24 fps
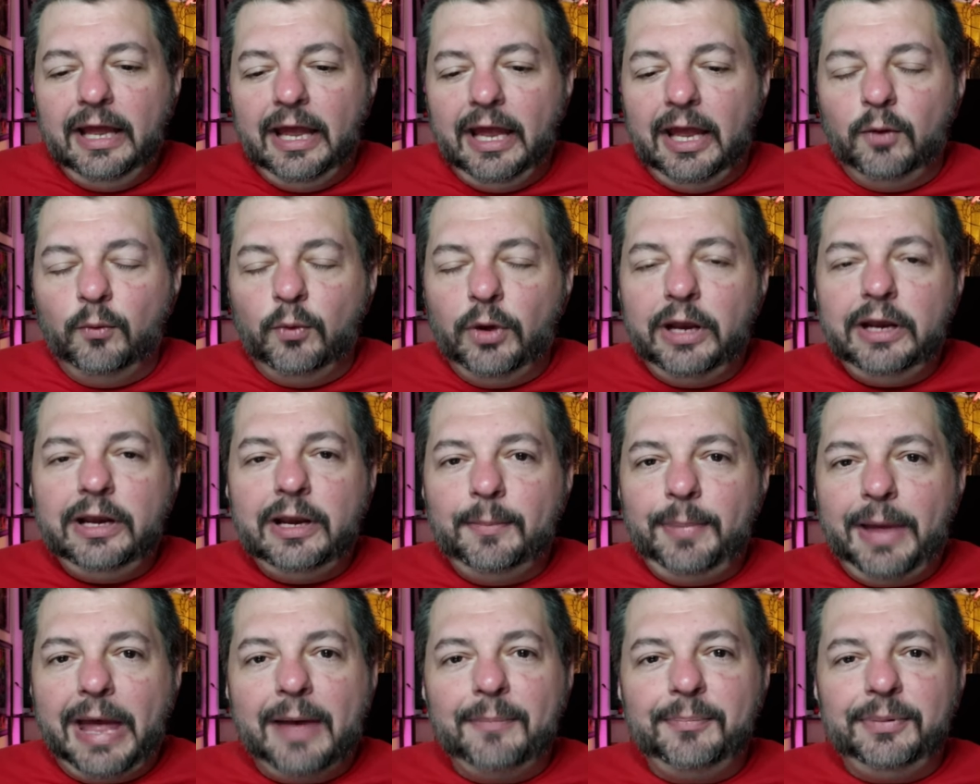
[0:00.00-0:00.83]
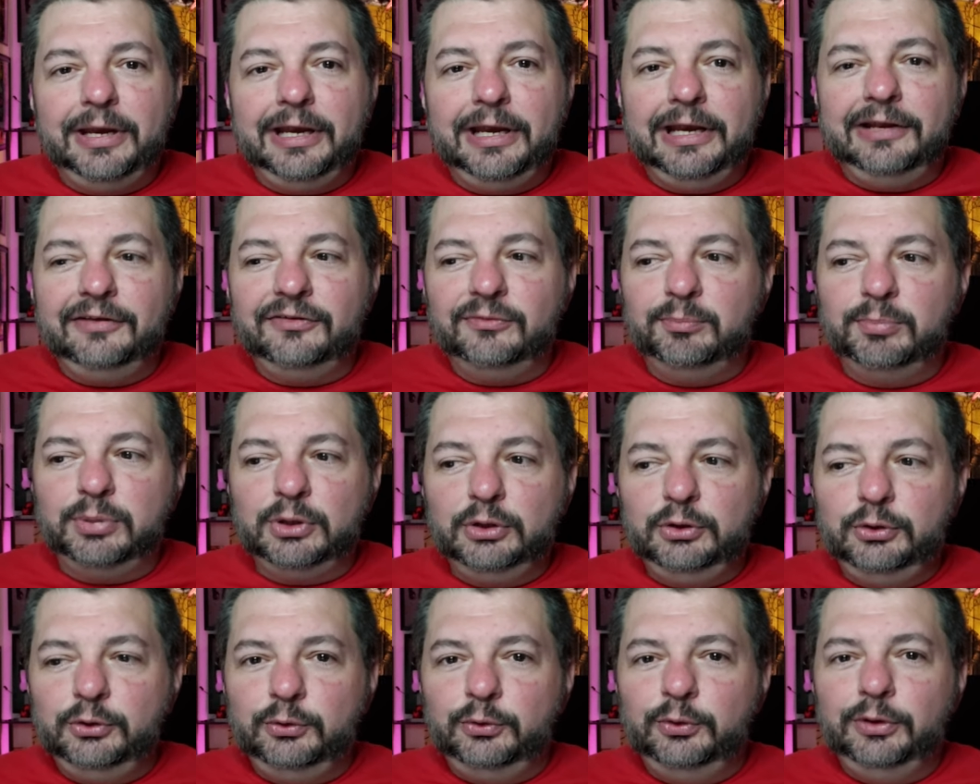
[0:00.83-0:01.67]
And what ended up happening is
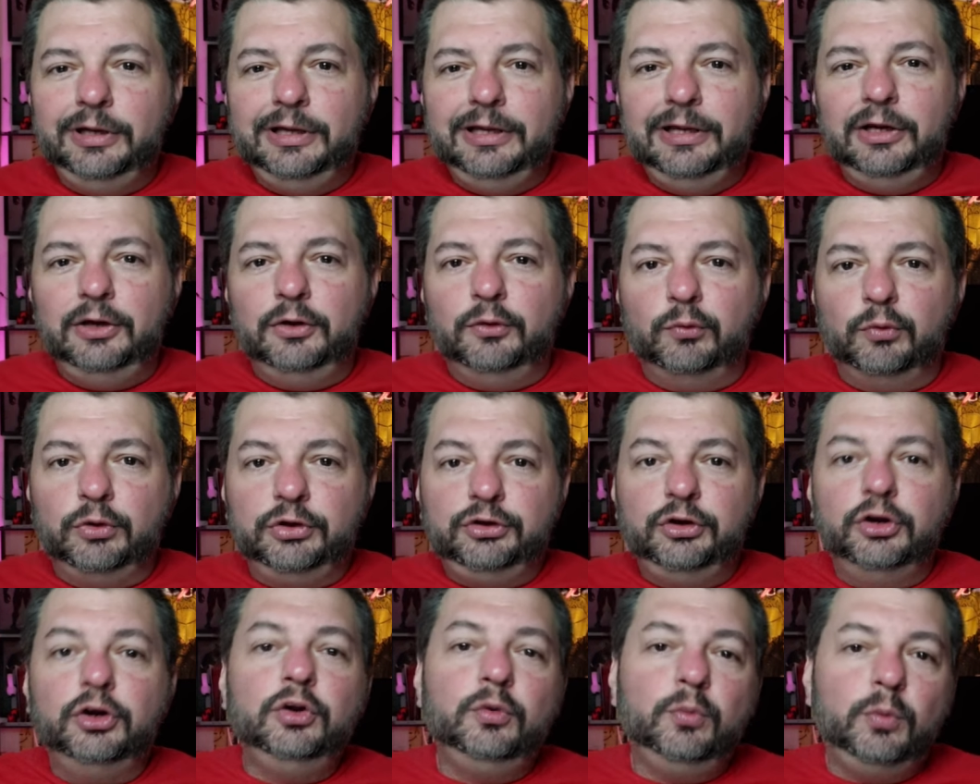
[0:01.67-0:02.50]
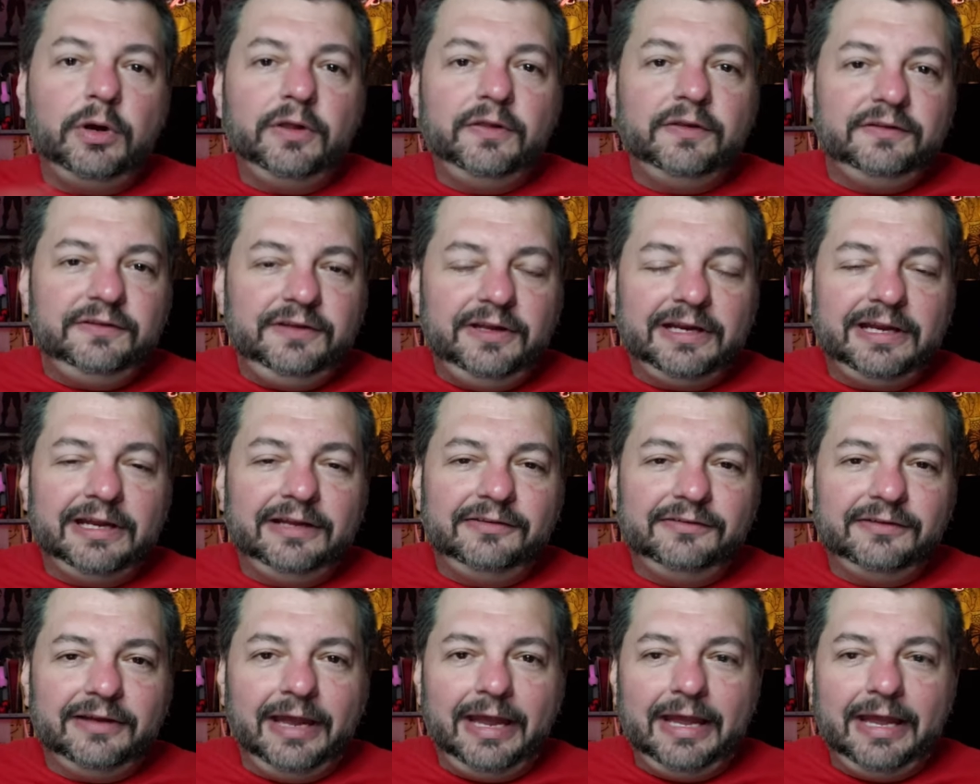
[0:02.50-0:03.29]
Blue returned one of the tickets